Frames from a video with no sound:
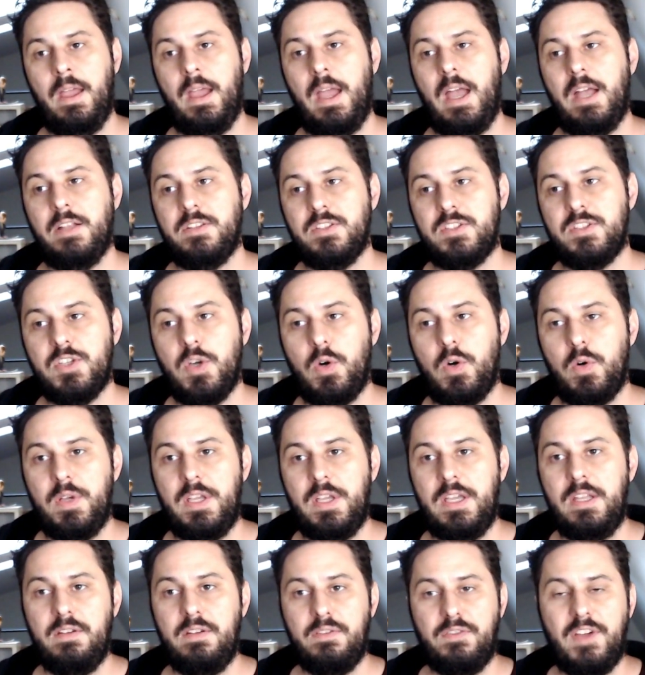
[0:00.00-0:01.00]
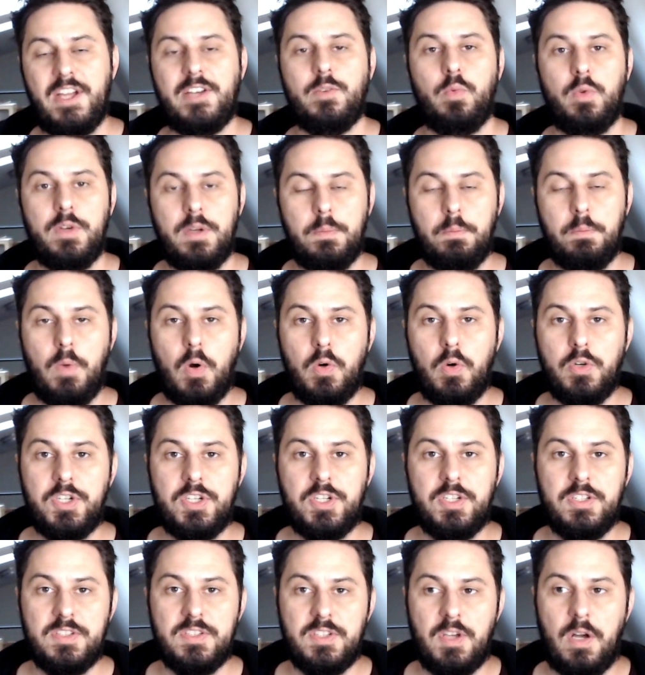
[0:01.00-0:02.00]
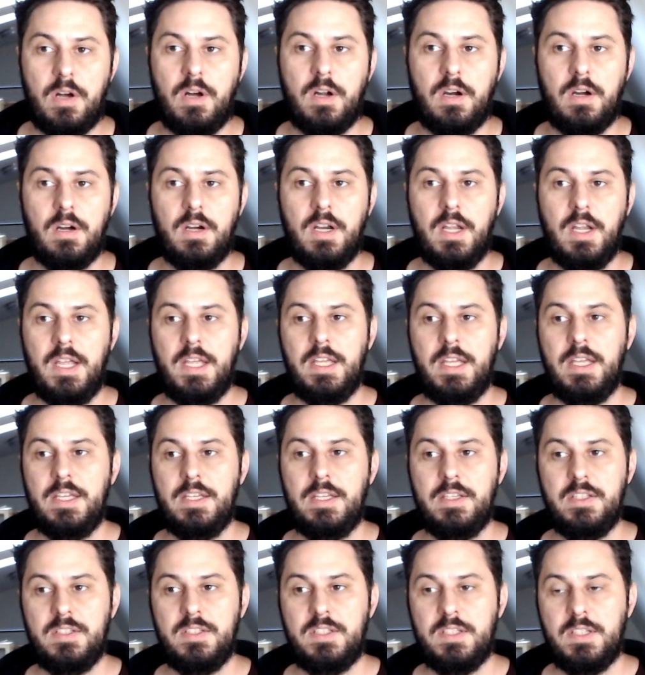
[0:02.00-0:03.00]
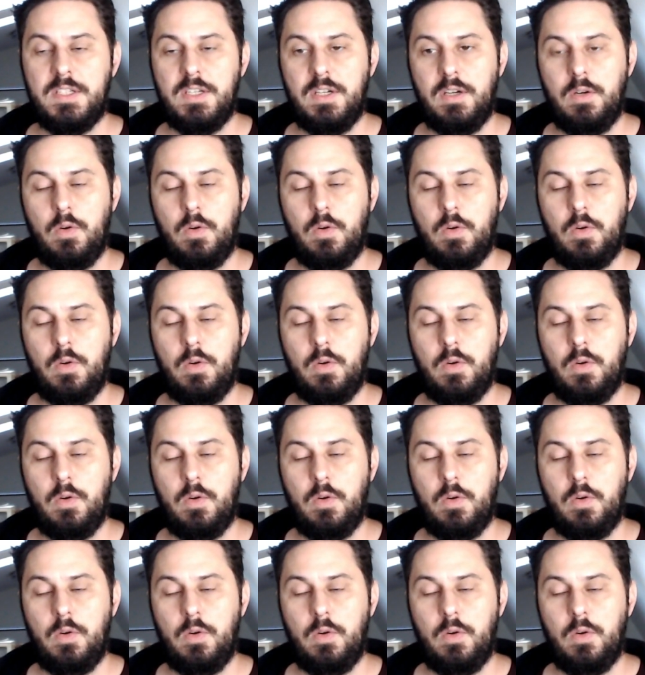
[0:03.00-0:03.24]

And so in effect, what emotions are is